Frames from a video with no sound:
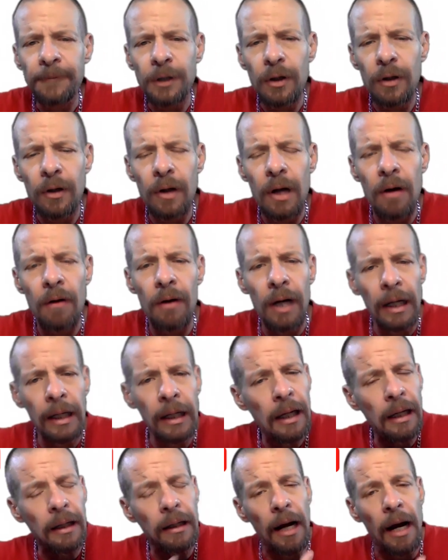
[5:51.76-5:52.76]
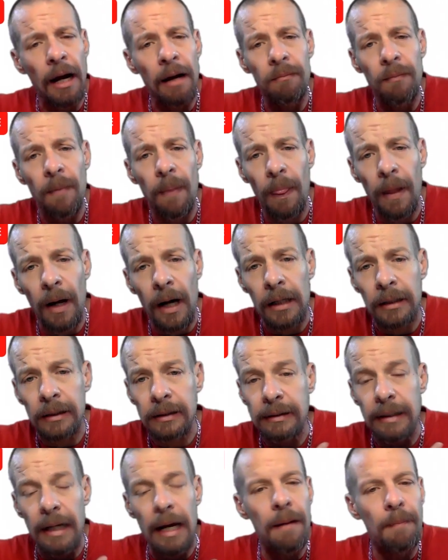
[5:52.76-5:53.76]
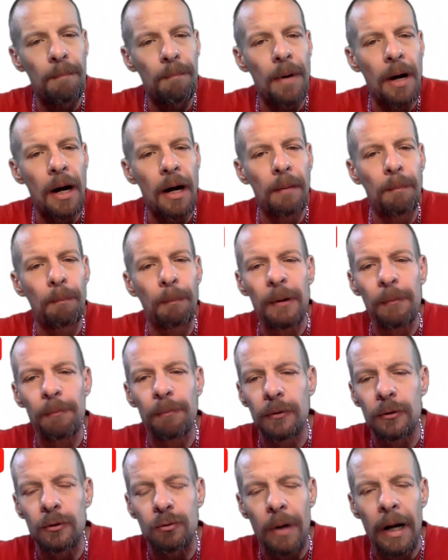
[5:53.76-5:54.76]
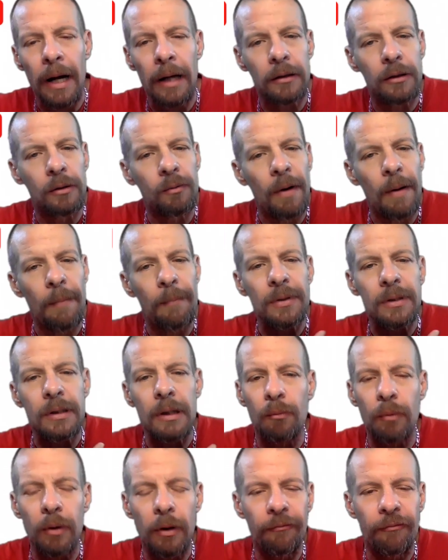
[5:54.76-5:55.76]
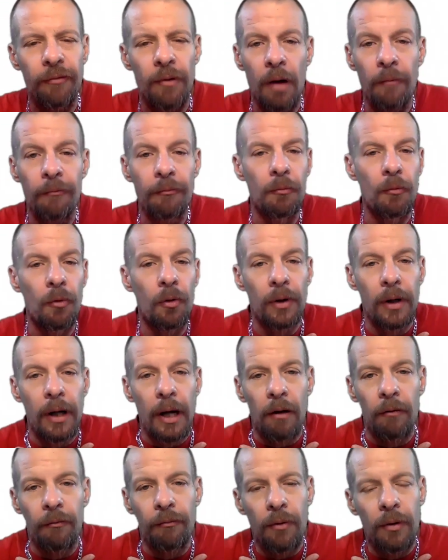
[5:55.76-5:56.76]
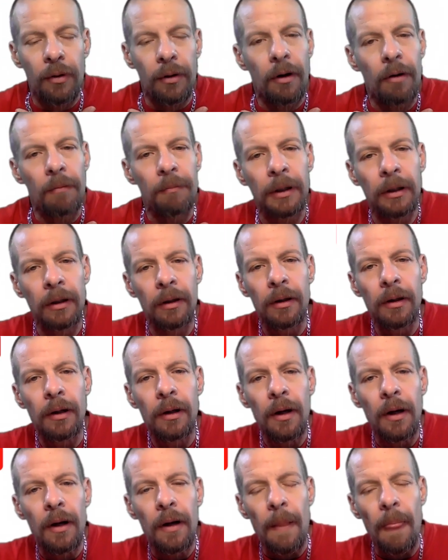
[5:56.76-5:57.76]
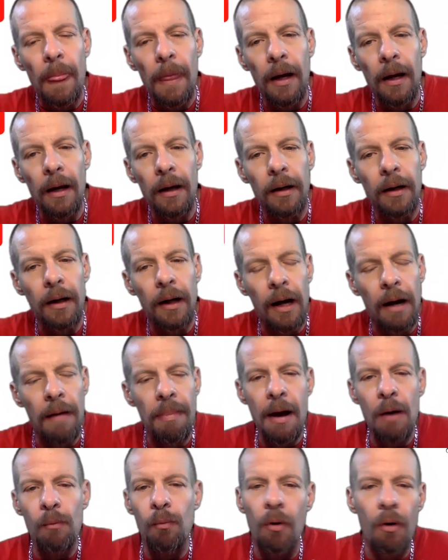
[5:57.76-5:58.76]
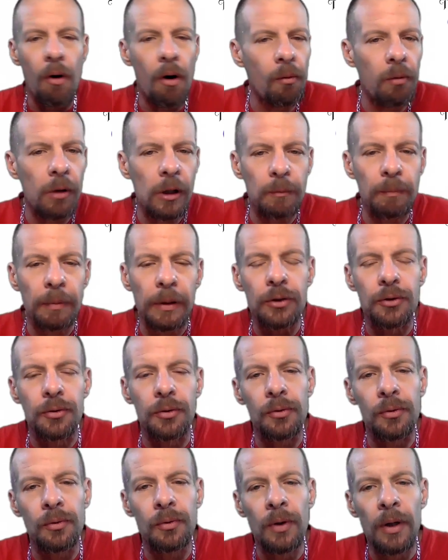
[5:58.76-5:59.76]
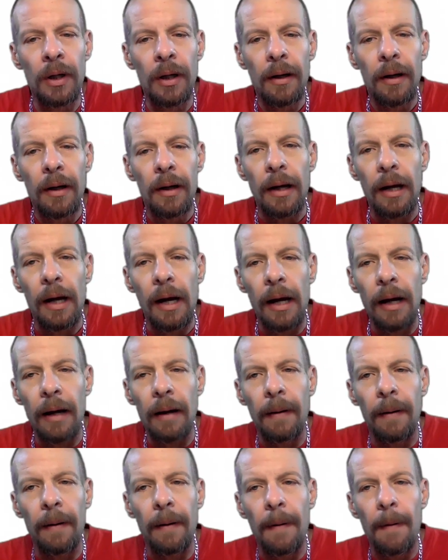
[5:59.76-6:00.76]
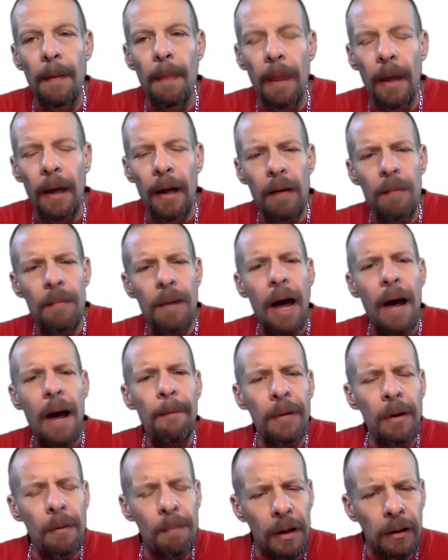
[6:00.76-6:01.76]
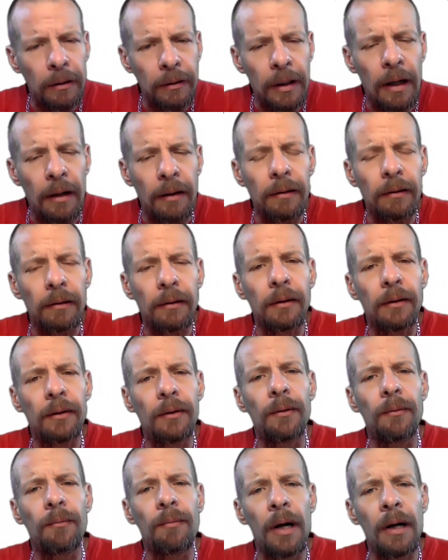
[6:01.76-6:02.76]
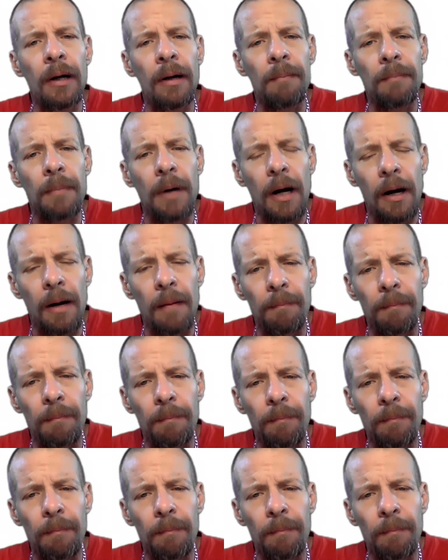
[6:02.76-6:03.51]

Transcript: Now, again, I stand by people's right to represent where they're from. I'm from Northern California, homie. And that will always be true. And I'm happy about that, right? I'm